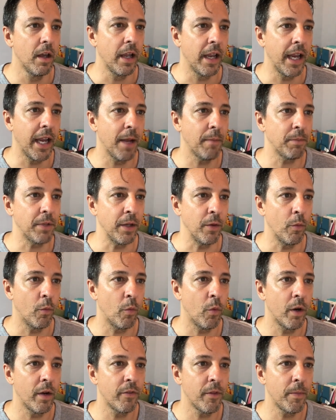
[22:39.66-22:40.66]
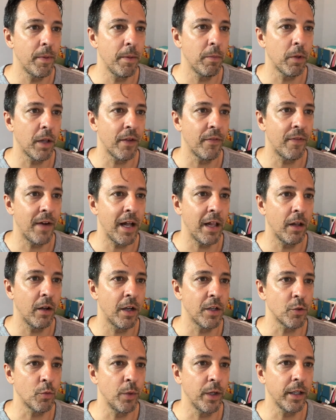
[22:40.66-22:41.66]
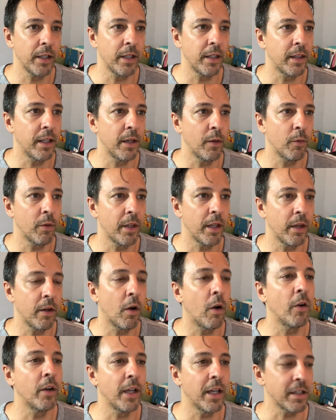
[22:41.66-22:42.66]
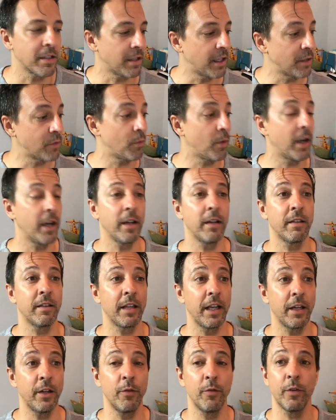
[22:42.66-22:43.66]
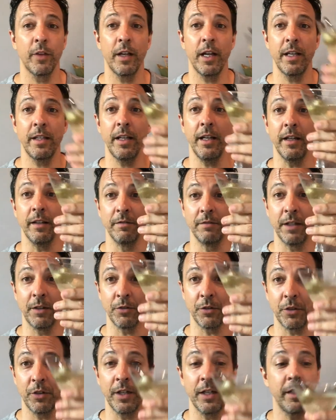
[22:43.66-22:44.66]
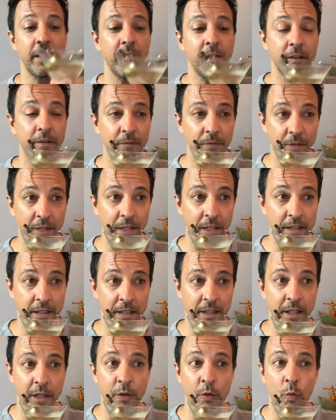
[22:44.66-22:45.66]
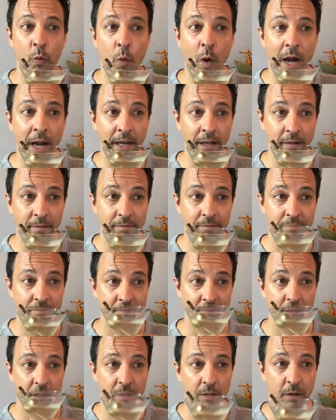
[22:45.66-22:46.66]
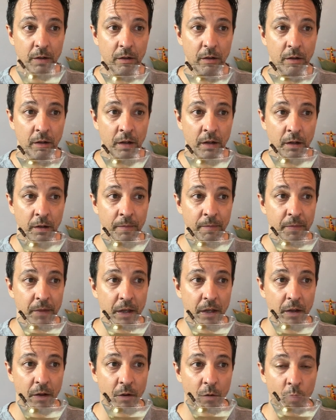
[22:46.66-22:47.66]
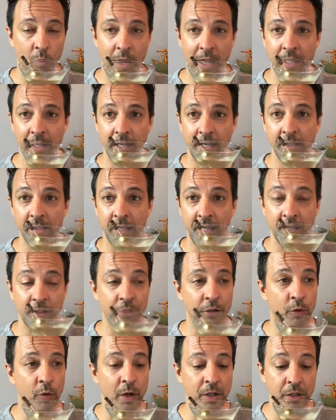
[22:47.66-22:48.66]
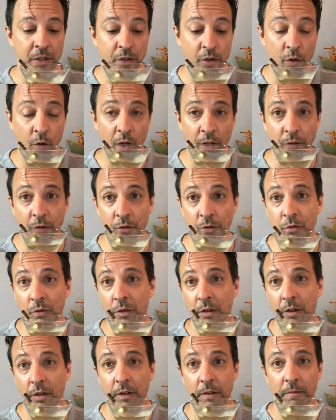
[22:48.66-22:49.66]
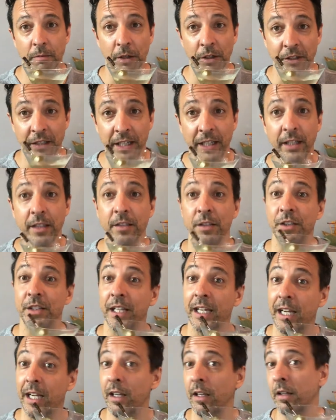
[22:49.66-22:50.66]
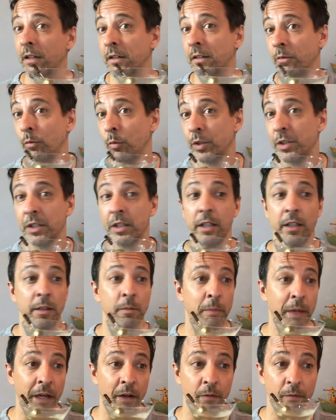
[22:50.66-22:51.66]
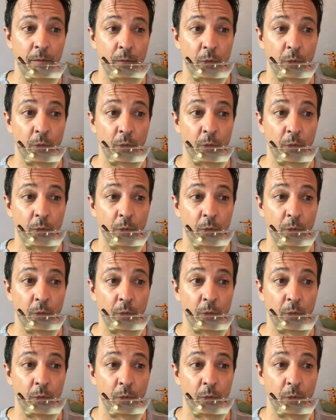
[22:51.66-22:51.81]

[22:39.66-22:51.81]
Hampton, one of the people I follow has a weekly thing where they, oh yes, that's why, thank you for the idea. That was a good idea. He says they do wine days and answers questions, so I'll do martinis and tequila and whiskey and beer.